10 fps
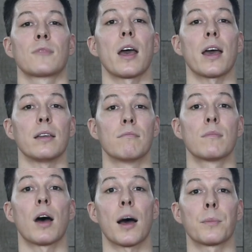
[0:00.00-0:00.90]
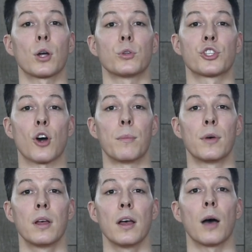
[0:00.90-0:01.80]
Hey, I'm Coach Tom,
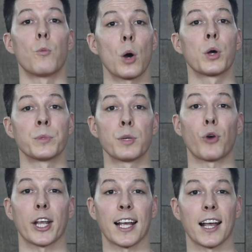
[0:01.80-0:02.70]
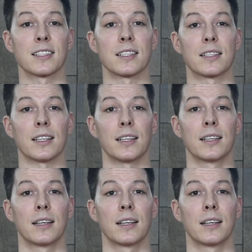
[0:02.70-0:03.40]
and welcome to Breaking S&C.